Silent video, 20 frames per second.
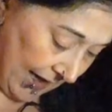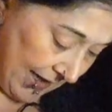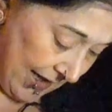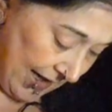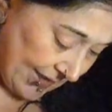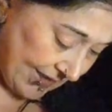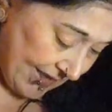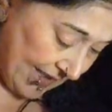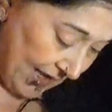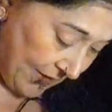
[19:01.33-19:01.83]
"I'd
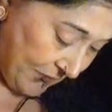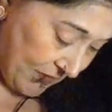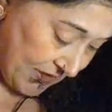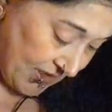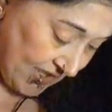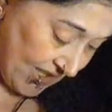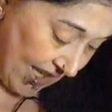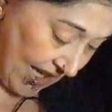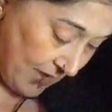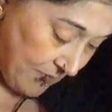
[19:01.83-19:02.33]
like to have
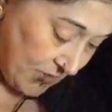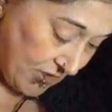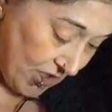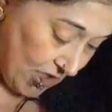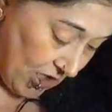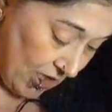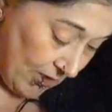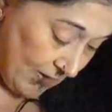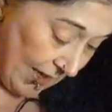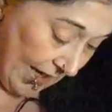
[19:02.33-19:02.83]
the same
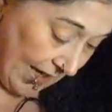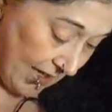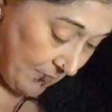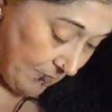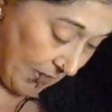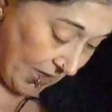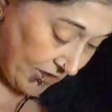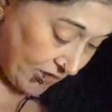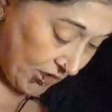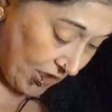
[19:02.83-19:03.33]

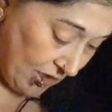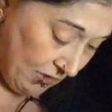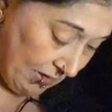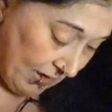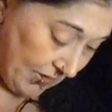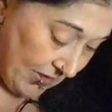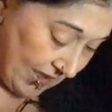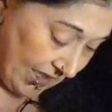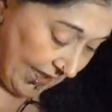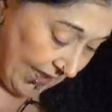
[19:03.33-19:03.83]
surname as
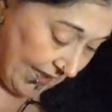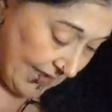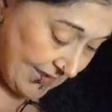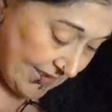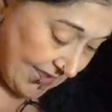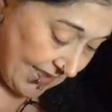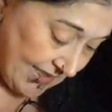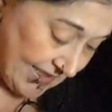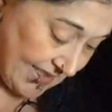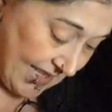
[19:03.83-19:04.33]
you and the
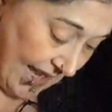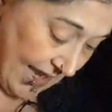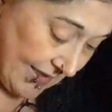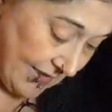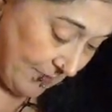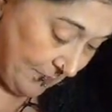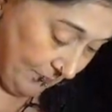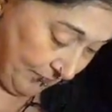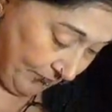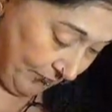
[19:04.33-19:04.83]
kids," I
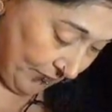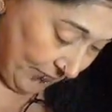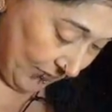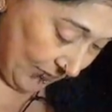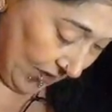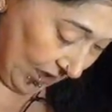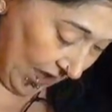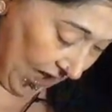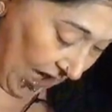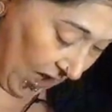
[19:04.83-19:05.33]
said.
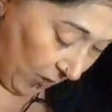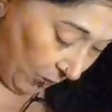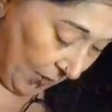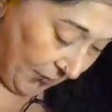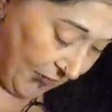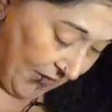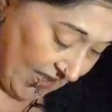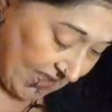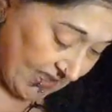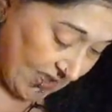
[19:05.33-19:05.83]

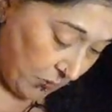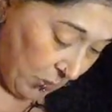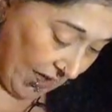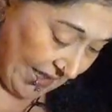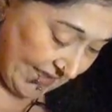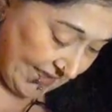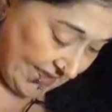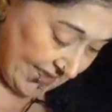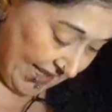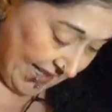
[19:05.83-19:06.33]
We fixed the
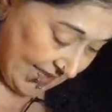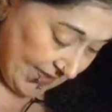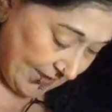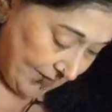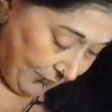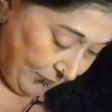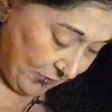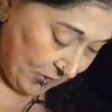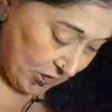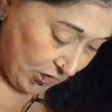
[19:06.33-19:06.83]
wedding
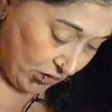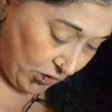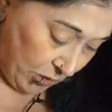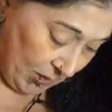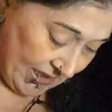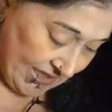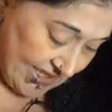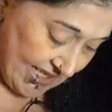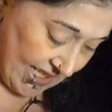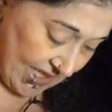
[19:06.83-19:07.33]
date for the
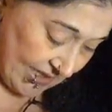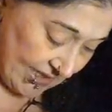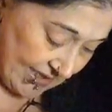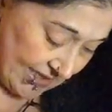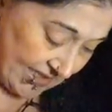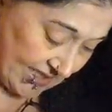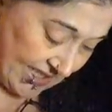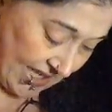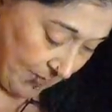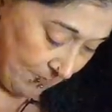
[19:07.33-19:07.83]
22nd
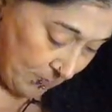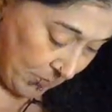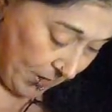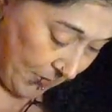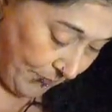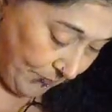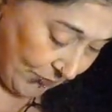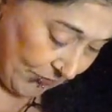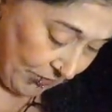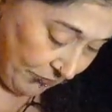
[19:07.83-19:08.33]
of
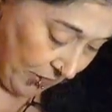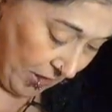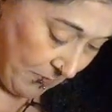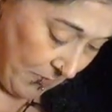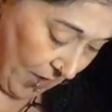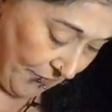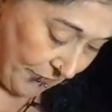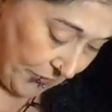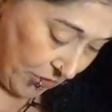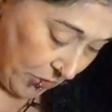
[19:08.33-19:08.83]
December, 3
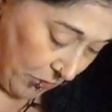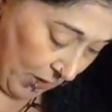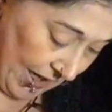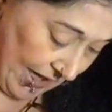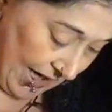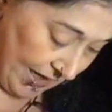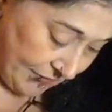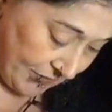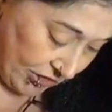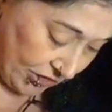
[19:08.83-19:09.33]
months
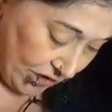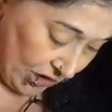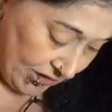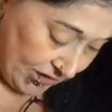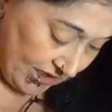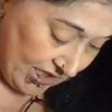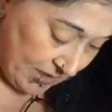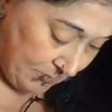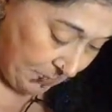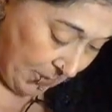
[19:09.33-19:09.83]
away after
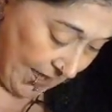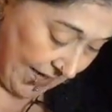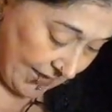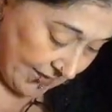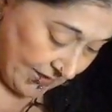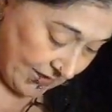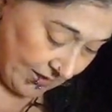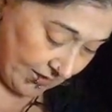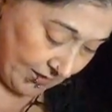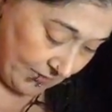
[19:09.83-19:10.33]
Totty had
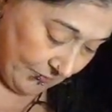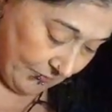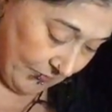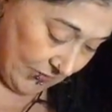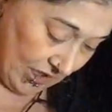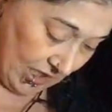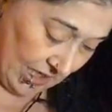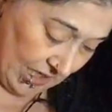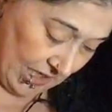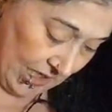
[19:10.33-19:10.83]
passed.
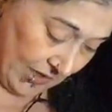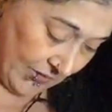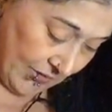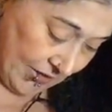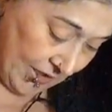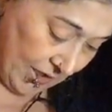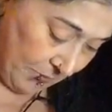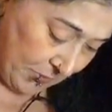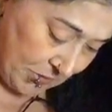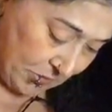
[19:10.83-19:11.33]

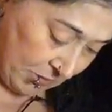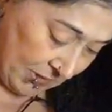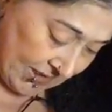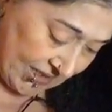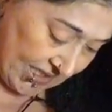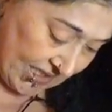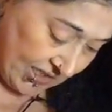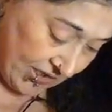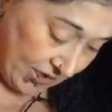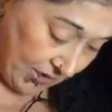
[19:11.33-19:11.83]
The number
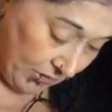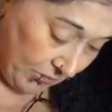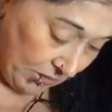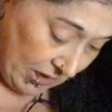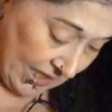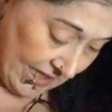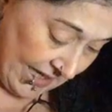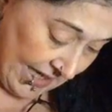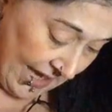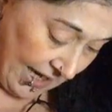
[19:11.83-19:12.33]

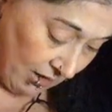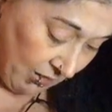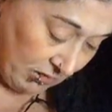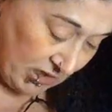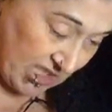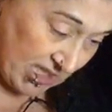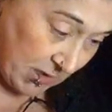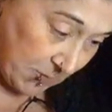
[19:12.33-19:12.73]
22 held